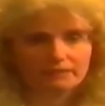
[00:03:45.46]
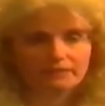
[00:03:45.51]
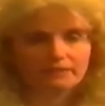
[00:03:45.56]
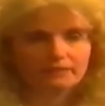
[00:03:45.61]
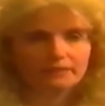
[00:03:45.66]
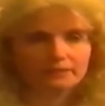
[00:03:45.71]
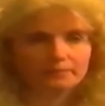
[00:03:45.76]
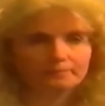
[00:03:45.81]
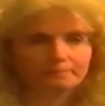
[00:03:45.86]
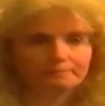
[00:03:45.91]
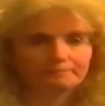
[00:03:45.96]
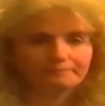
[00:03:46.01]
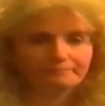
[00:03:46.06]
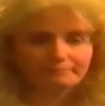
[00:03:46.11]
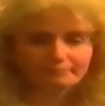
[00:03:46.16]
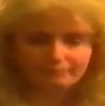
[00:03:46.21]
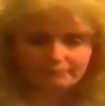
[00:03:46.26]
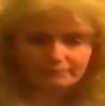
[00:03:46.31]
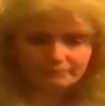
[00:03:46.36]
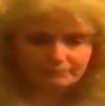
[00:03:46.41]
And
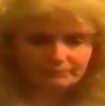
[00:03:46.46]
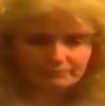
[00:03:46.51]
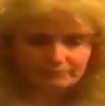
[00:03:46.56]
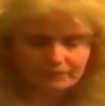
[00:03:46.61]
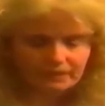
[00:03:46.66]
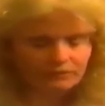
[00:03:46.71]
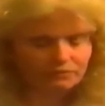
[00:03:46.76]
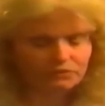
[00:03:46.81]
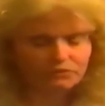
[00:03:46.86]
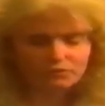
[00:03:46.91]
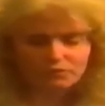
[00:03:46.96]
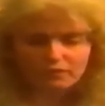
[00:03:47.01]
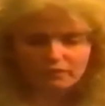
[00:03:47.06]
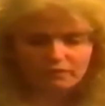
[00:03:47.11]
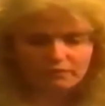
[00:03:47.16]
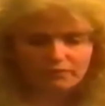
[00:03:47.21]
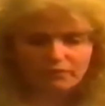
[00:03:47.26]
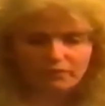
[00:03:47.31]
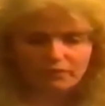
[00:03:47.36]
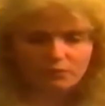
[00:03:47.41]
he was
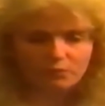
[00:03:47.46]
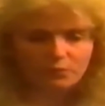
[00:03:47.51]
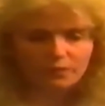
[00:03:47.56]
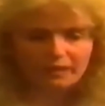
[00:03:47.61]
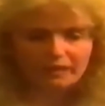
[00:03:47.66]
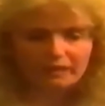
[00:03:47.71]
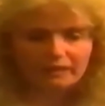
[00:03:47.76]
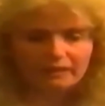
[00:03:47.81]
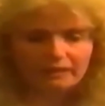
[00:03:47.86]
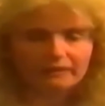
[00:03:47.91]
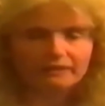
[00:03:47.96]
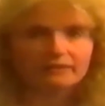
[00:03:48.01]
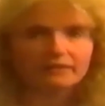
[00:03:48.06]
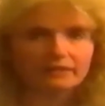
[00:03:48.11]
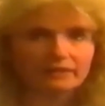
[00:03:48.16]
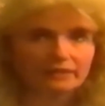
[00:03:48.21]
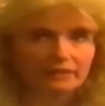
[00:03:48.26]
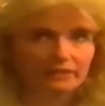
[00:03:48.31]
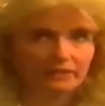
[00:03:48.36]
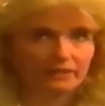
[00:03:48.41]
very, very weak.
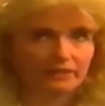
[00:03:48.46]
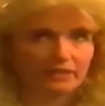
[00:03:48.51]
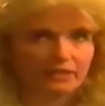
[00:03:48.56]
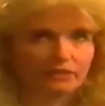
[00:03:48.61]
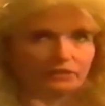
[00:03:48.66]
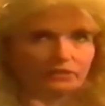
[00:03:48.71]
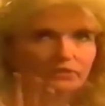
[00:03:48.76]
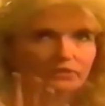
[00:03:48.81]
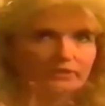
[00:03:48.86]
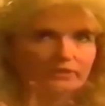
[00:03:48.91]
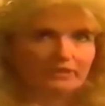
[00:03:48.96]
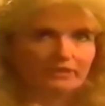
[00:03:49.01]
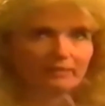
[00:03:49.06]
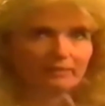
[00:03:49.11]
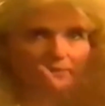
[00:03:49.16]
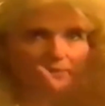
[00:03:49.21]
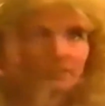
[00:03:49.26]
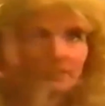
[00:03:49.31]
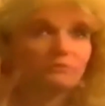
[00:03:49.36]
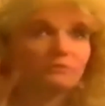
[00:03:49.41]
And he looked
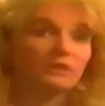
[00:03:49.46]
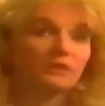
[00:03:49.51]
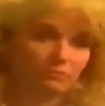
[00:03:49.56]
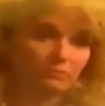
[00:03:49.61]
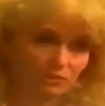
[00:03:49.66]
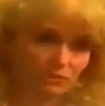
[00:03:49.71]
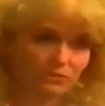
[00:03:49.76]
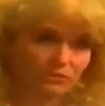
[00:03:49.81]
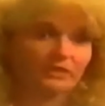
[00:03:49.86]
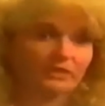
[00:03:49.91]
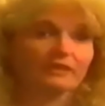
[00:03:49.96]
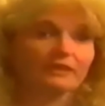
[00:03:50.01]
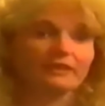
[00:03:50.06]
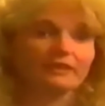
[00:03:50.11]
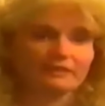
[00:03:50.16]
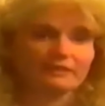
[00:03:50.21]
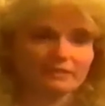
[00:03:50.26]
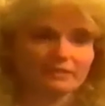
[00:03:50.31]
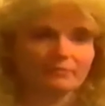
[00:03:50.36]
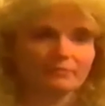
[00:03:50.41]
up, and he was
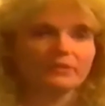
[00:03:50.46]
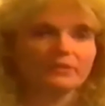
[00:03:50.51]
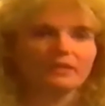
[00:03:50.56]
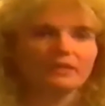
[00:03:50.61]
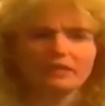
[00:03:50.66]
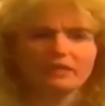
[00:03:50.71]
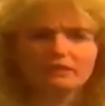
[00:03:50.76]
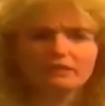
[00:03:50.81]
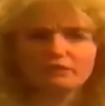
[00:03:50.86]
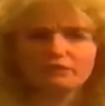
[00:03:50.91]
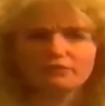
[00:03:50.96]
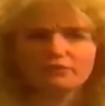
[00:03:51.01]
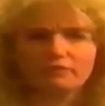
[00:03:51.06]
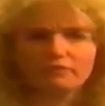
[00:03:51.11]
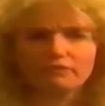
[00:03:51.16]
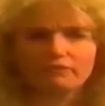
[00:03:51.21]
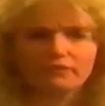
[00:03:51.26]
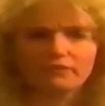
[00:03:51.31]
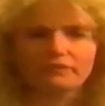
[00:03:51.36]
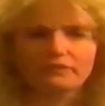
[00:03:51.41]
looking at something, and he looked
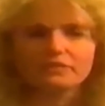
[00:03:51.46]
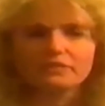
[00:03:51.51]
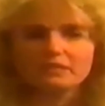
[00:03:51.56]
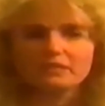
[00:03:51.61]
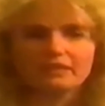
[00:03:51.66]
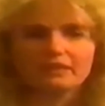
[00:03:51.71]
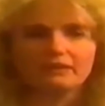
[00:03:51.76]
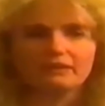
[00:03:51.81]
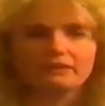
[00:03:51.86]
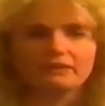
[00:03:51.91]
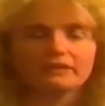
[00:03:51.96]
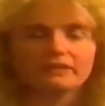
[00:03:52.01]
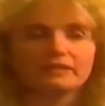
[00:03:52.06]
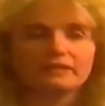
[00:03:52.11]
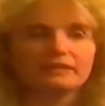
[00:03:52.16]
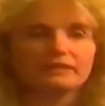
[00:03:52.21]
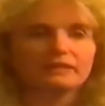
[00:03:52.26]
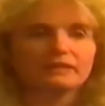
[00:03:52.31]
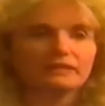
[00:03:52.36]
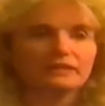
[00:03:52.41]
very, very scared.
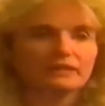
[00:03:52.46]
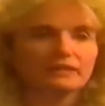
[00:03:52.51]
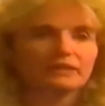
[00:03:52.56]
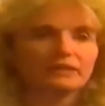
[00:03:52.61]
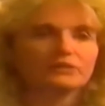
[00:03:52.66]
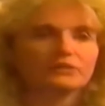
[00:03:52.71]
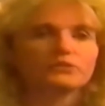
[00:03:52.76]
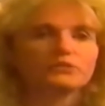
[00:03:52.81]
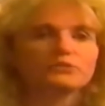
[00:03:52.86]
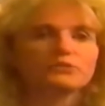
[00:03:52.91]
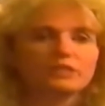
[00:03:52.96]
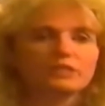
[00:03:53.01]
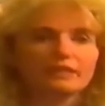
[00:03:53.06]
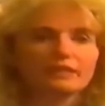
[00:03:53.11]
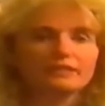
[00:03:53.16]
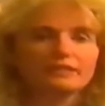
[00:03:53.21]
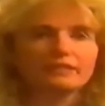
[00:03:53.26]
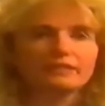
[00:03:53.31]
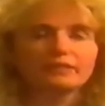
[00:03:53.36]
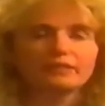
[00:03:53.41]
And the nurse
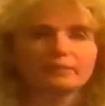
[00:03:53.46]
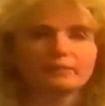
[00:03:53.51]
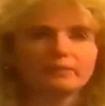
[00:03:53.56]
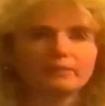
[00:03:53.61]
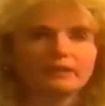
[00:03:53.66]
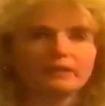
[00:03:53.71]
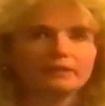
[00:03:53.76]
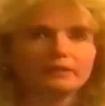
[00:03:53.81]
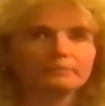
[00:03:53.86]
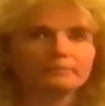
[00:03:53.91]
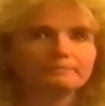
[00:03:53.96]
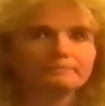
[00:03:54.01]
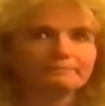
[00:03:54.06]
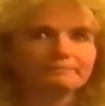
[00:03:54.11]
said to him,